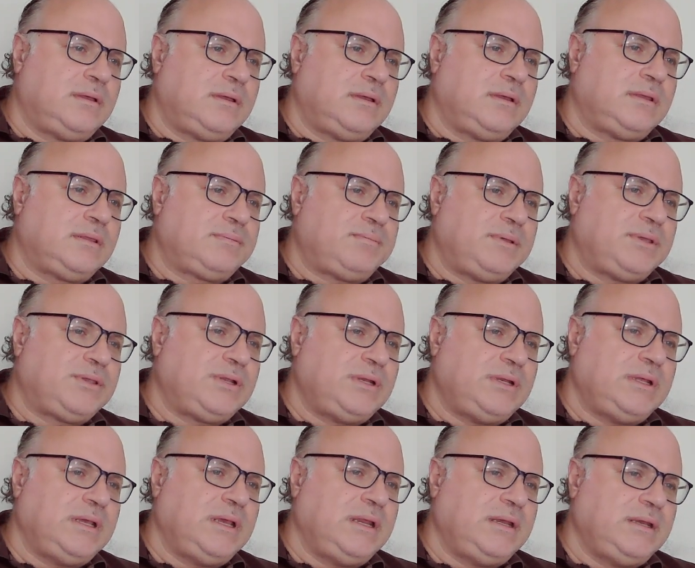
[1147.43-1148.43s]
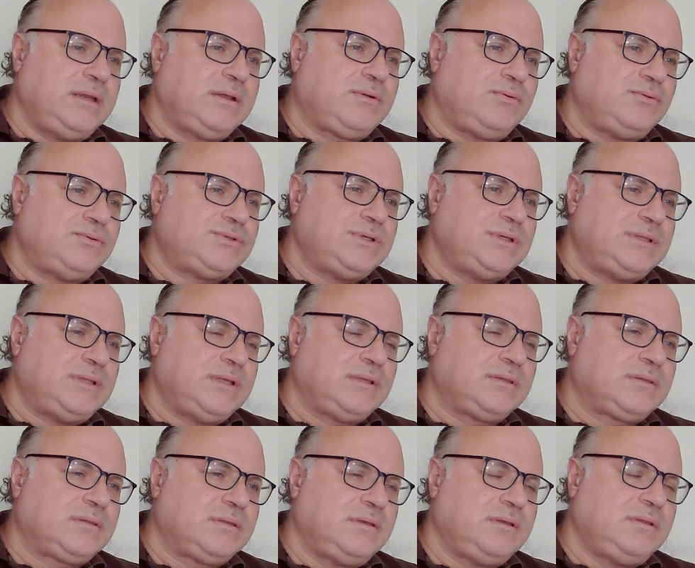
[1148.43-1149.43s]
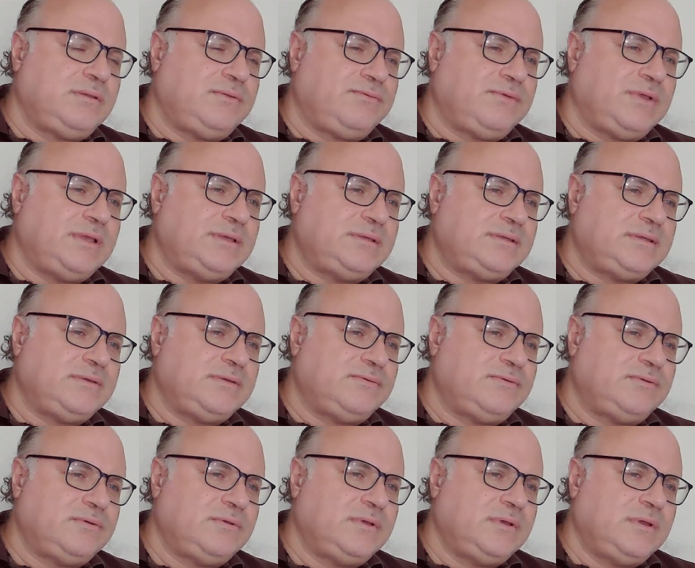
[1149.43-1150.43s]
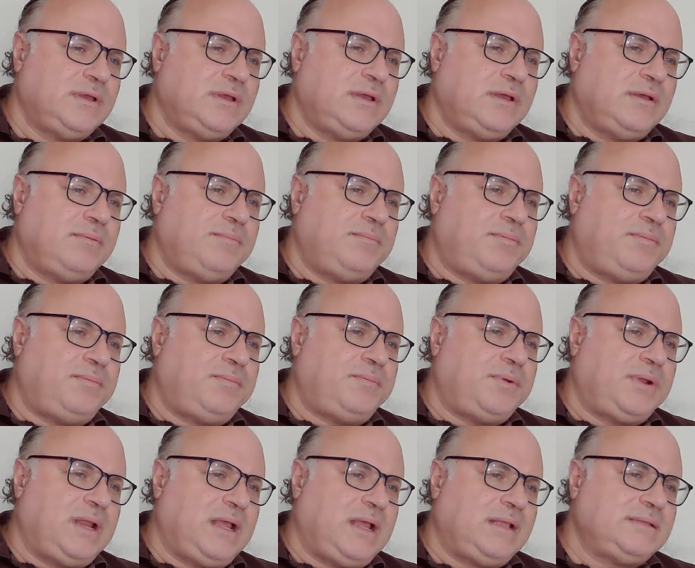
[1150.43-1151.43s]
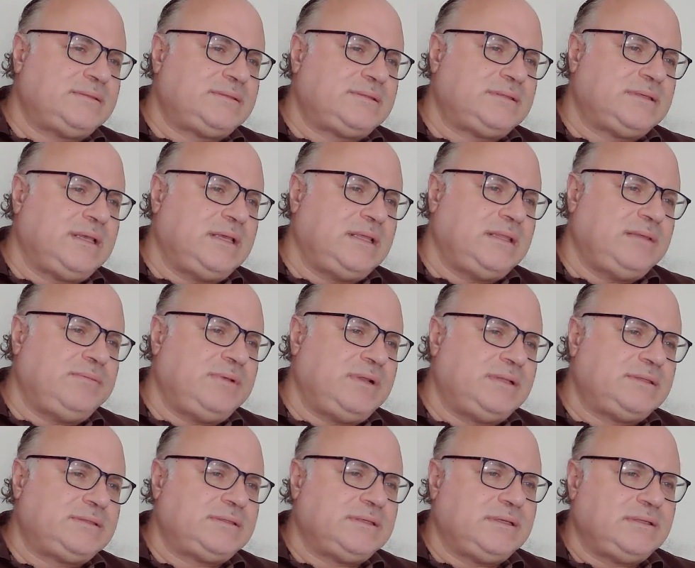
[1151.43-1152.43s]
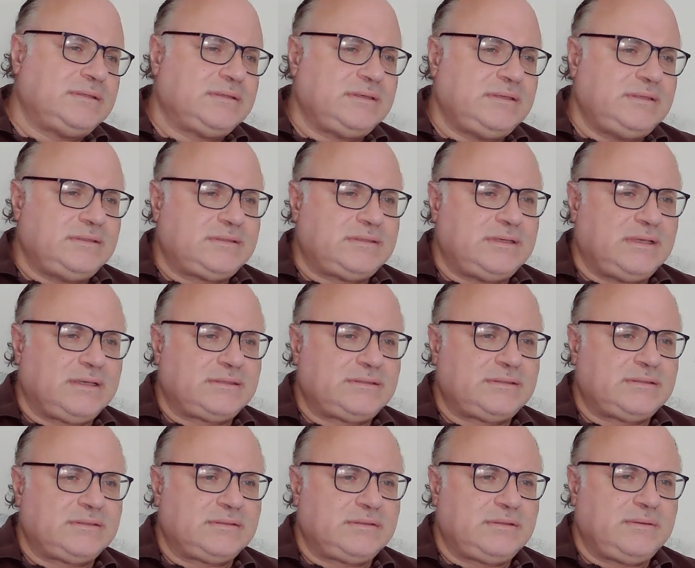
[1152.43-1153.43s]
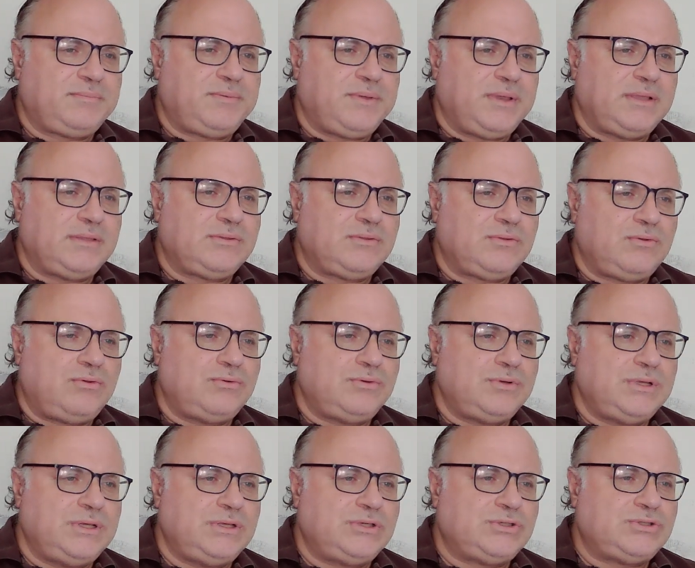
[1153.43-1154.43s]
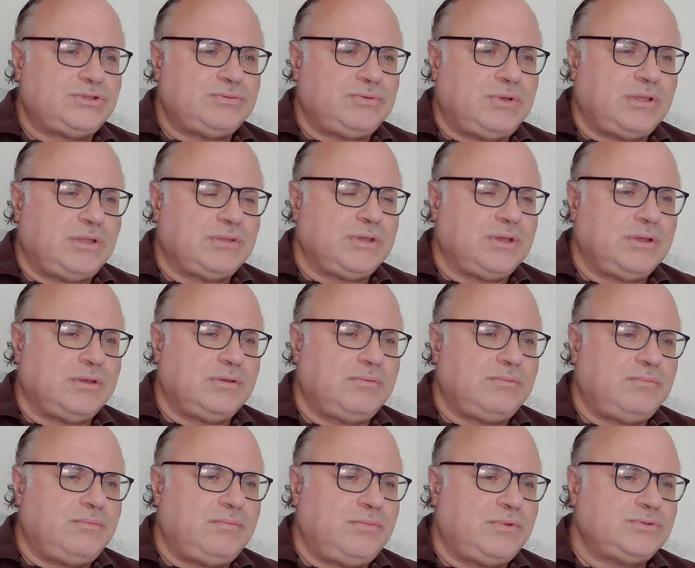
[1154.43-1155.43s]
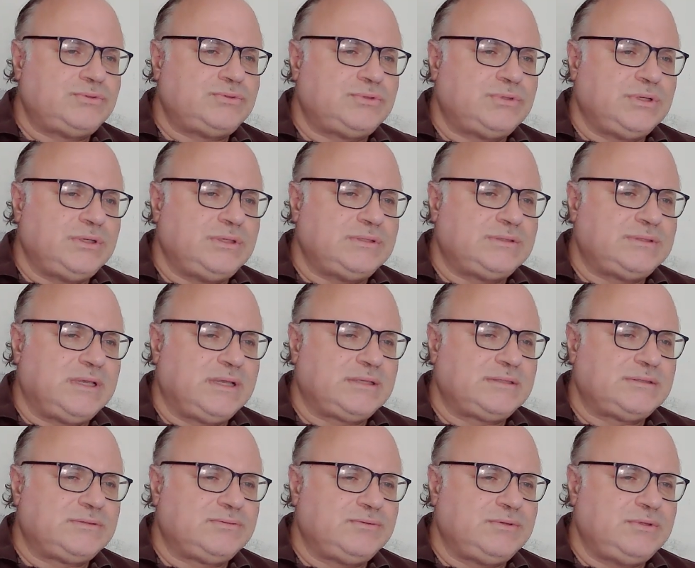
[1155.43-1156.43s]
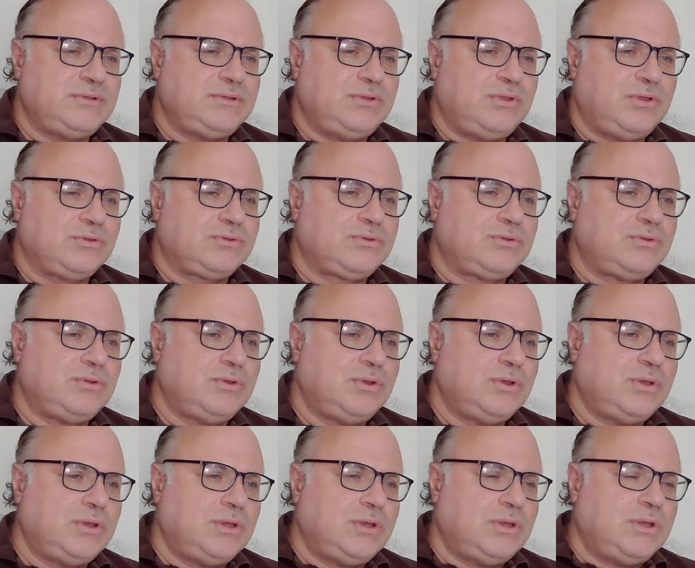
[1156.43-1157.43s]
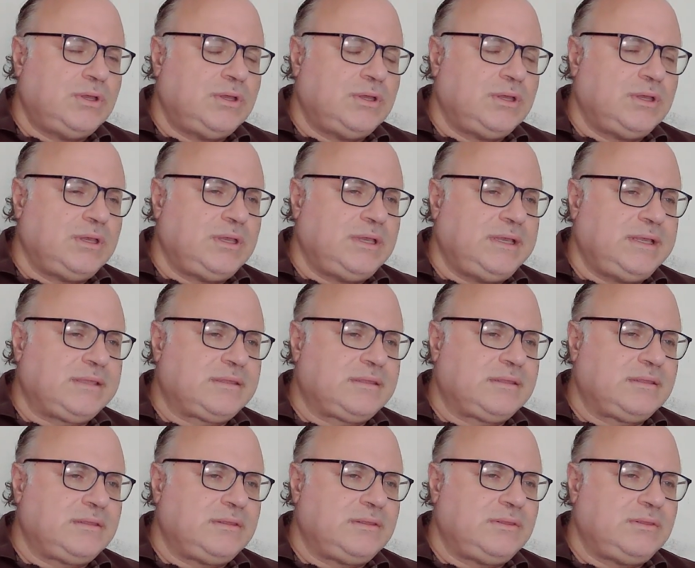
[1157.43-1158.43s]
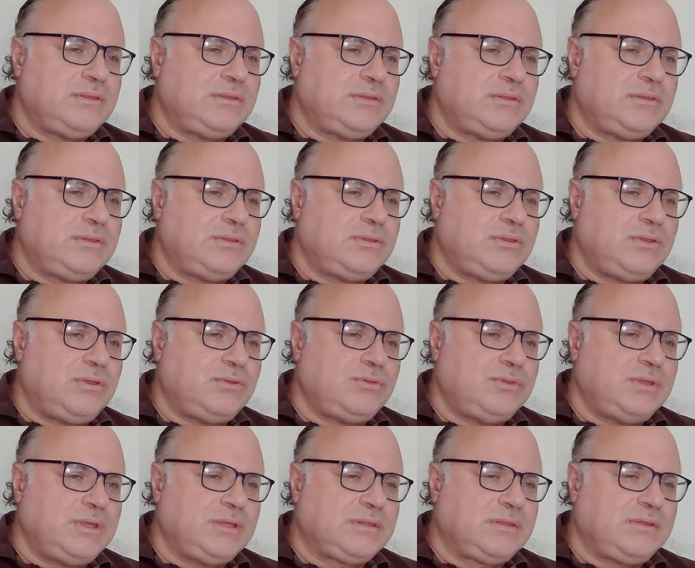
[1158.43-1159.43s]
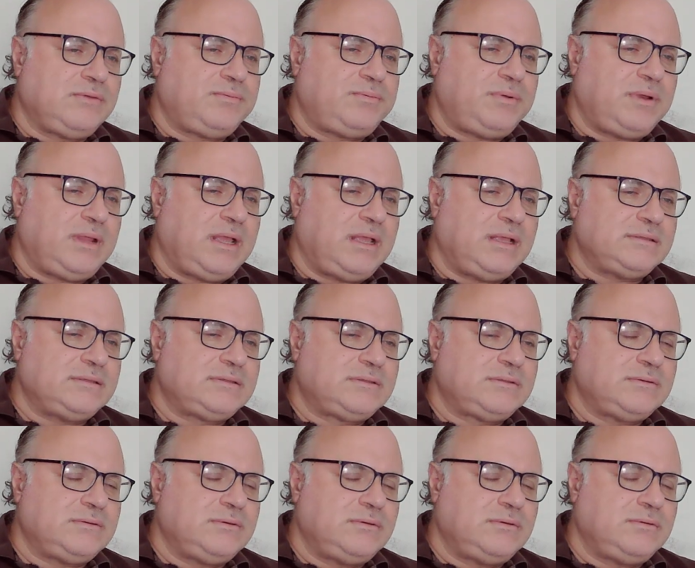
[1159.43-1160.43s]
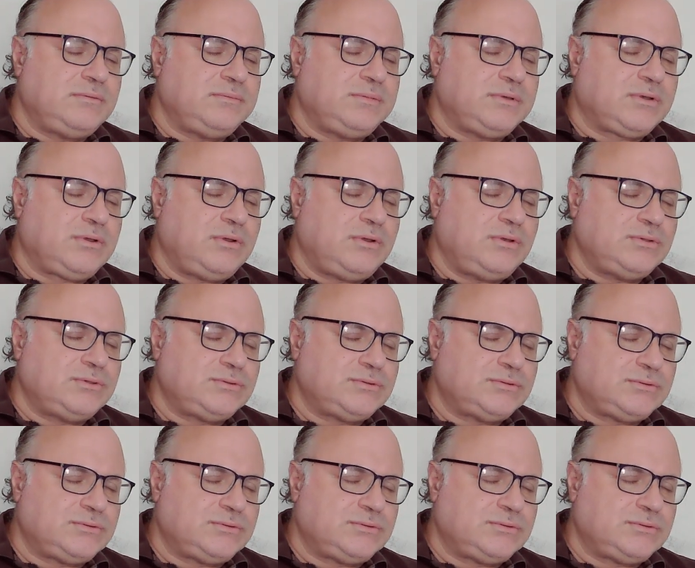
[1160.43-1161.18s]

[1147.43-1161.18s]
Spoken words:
especially any considered invasive. Plants, animals and insects depend on each other. Most insects will not eat non-native plants because